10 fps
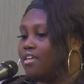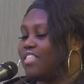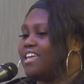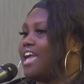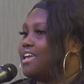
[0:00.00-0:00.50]

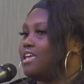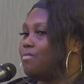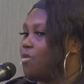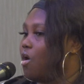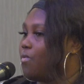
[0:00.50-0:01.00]
They can't
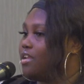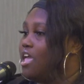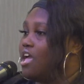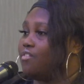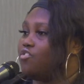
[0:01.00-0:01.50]
keep going
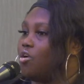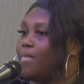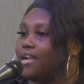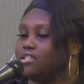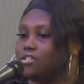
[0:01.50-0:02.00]
if
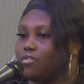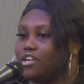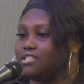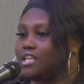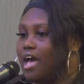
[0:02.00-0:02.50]
nobody's on
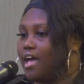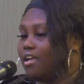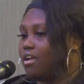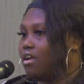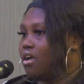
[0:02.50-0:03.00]
their
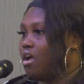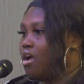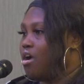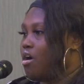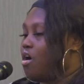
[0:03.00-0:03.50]
side.
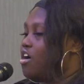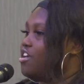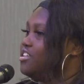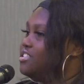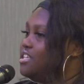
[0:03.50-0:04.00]
All
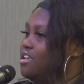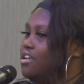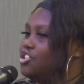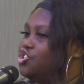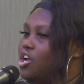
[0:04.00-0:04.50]
y'all see
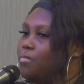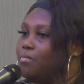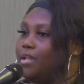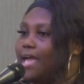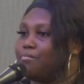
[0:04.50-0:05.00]
is troubled
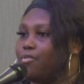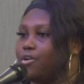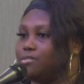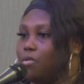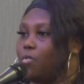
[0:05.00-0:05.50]
black
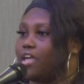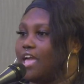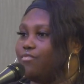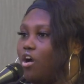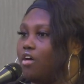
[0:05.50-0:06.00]
boys, but what
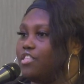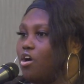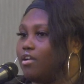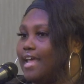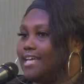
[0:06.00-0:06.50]
gave y'all the
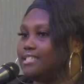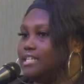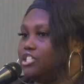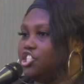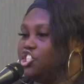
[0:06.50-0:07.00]

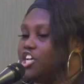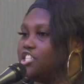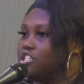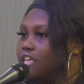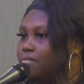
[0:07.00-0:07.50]
audacity to
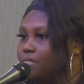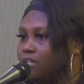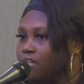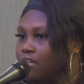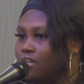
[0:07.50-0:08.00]
judge them?
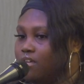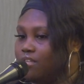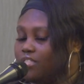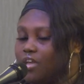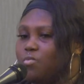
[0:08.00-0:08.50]

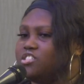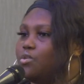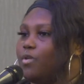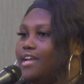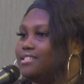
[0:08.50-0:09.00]
They
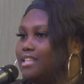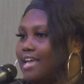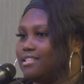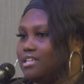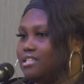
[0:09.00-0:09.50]
wasn't raised
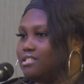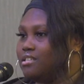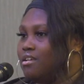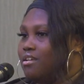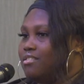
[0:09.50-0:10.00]
like this.
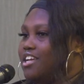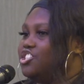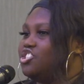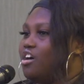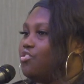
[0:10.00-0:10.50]
They
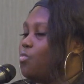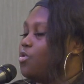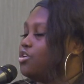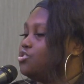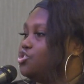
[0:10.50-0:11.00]
just saw the
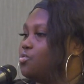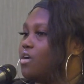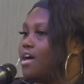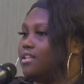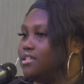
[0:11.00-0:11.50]
world's true
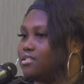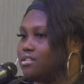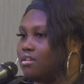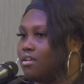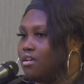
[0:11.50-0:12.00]
colors.
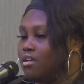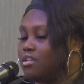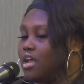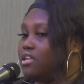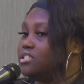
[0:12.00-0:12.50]

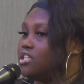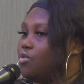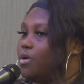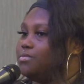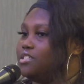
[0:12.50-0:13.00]
Now this
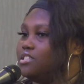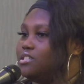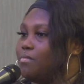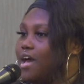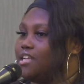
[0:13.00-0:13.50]
corrupt
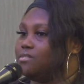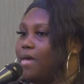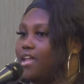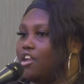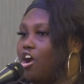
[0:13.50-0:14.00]
system got us
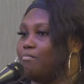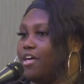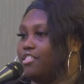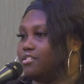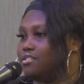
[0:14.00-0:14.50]
mad at our
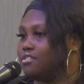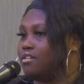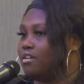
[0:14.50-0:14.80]
mothers.